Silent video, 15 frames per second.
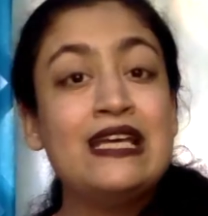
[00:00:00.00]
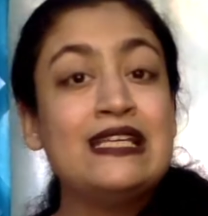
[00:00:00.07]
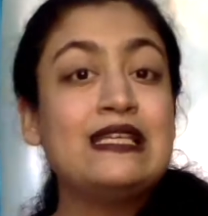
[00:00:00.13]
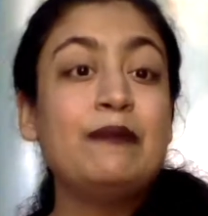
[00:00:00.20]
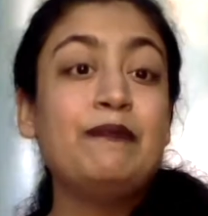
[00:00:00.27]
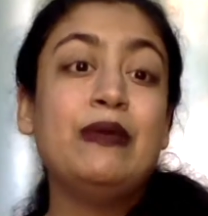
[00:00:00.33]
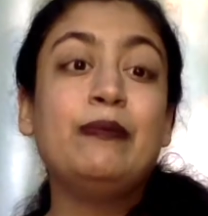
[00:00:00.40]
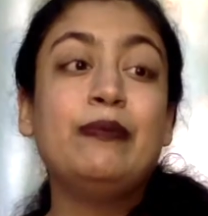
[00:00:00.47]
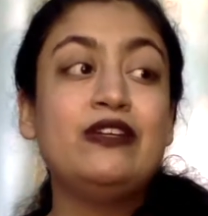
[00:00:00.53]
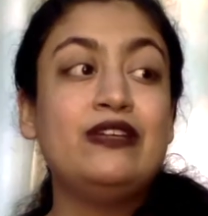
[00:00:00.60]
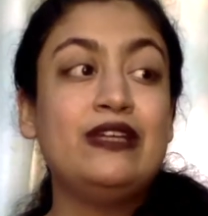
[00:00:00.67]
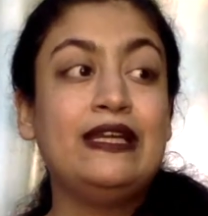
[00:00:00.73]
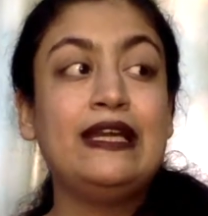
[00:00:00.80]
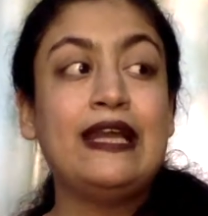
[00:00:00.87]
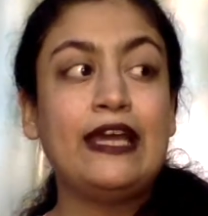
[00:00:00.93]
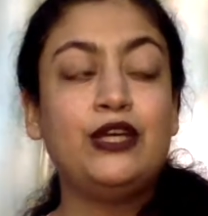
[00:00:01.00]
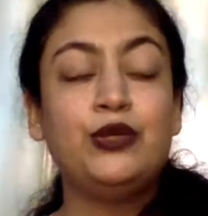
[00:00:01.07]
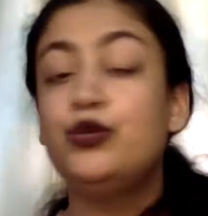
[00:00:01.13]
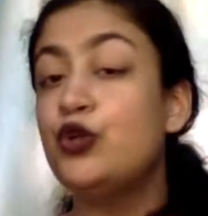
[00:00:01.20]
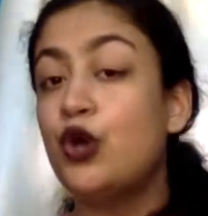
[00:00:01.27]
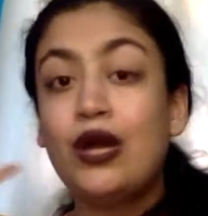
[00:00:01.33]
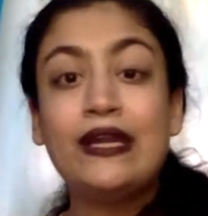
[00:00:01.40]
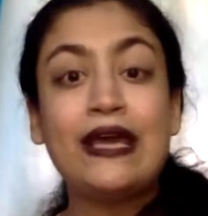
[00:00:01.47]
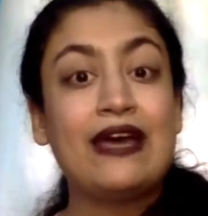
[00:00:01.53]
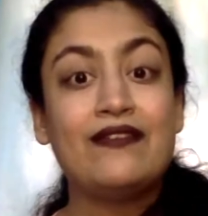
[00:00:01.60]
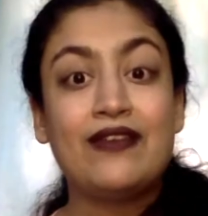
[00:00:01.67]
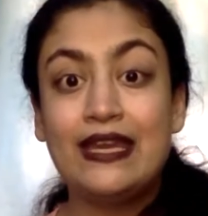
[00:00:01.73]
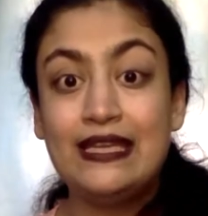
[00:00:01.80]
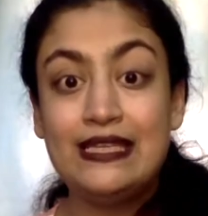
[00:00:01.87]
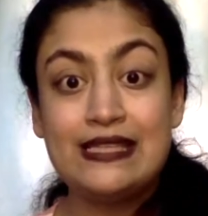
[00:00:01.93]
Some people really like to not have
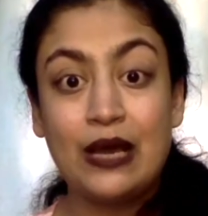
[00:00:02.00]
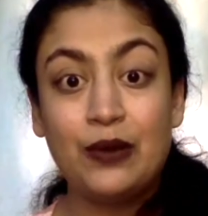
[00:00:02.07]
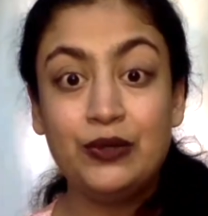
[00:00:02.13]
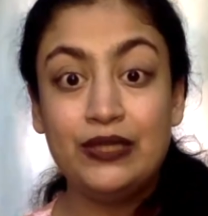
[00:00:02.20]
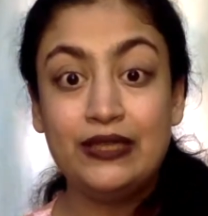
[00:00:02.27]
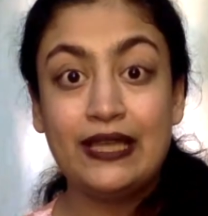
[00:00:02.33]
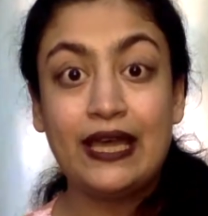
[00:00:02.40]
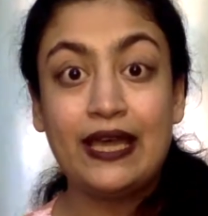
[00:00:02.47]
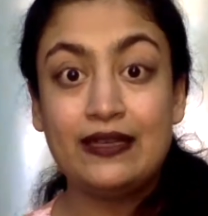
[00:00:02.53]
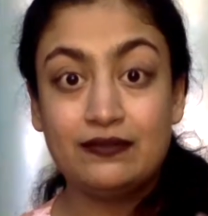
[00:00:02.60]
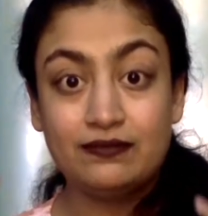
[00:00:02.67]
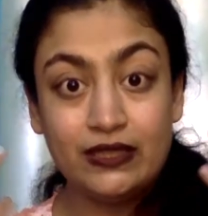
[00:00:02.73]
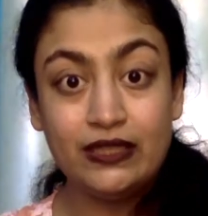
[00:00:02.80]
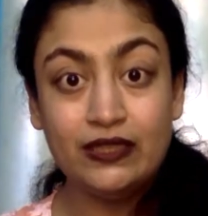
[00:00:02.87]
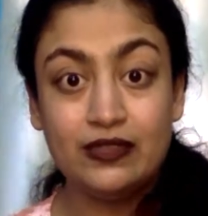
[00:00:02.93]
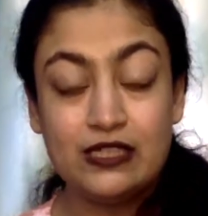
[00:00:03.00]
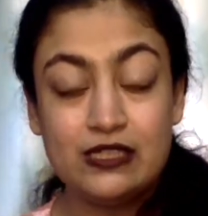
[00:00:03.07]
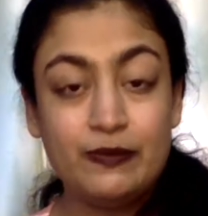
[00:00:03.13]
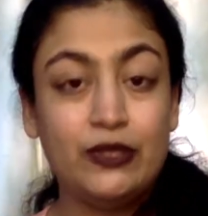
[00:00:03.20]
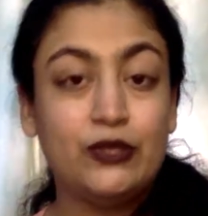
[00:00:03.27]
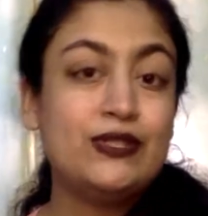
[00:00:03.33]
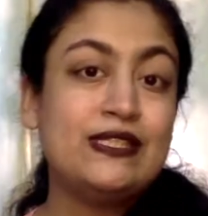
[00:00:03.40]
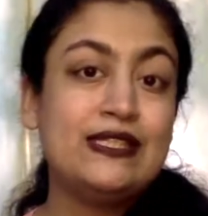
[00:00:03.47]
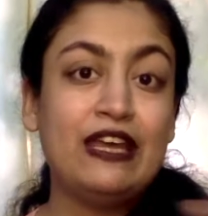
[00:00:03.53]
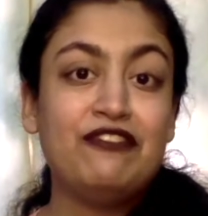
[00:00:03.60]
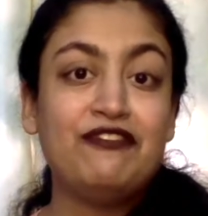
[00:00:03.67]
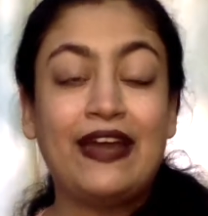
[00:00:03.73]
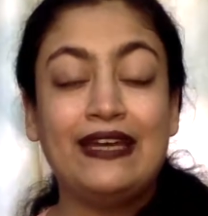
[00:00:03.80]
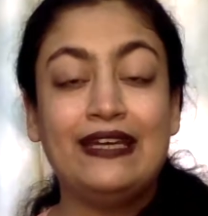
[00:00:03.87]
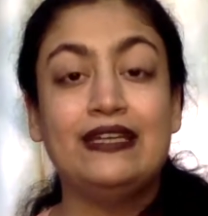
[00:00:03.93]
any sound in their ears because they
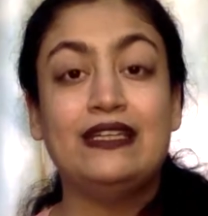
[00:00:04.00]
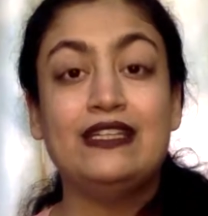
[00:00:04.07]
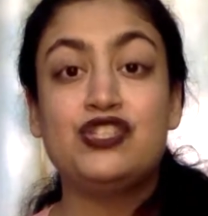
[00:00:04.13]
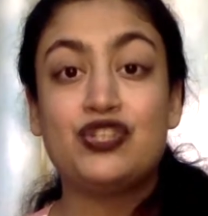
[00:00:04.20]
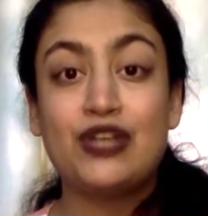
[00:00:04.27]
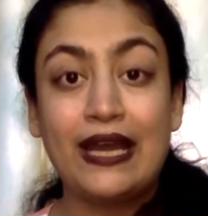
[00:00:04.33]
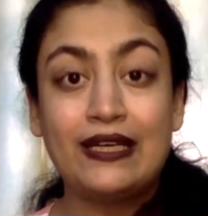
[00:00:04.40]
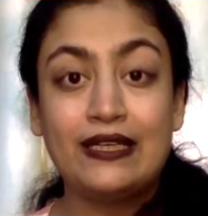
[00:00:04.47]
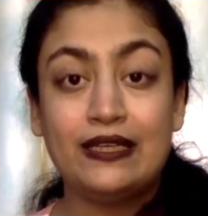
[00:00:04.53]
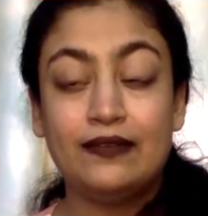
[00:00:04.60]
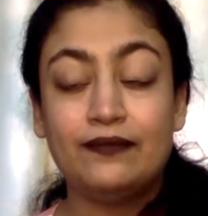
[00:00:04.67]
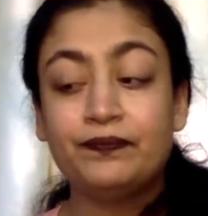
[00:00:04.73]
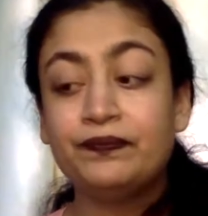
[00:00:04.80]
find it distracting.